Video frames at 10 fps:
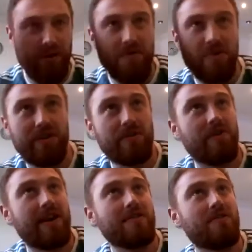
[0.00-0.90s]
obviously you
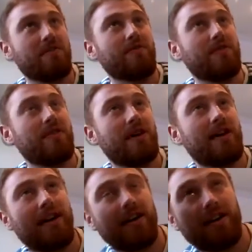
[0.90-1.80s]
said something
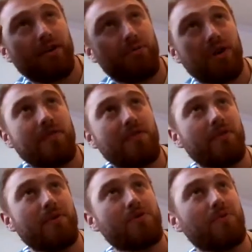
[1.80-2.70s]
there
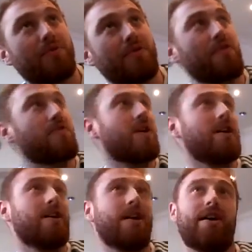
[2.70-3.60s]
previously, which was
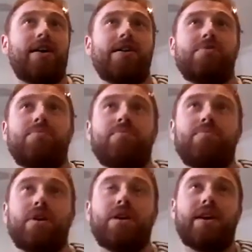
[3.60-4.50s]

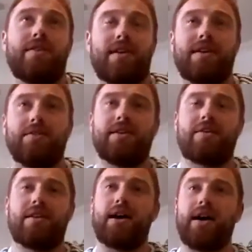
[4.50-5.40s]
it's
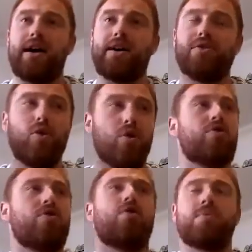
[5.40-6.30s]
an
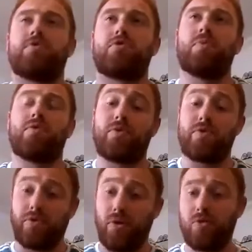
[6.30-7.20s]
autonomic response. It's
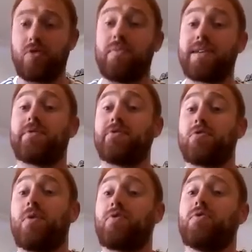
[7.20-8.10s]
an automatic
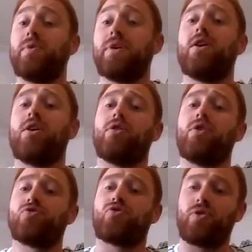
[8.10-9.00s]
response that we can't
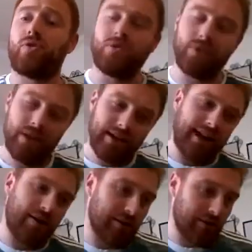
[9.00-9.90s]
control.
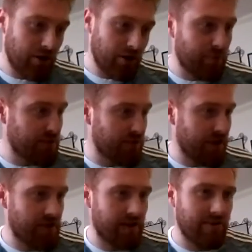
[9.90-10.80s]
Now, a lot of people
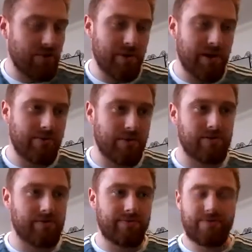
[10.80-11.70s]
listening in will be going,
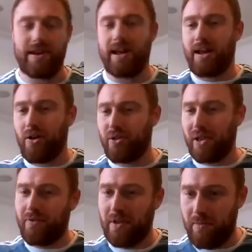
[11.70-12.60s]
well, I can't do
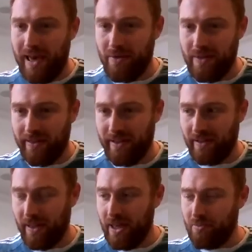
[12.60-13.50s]
anything about it then.
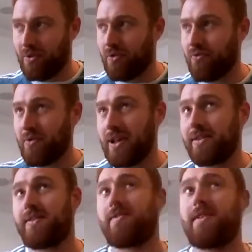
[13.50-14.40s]
But the
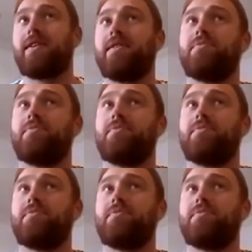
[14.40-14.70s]
realistic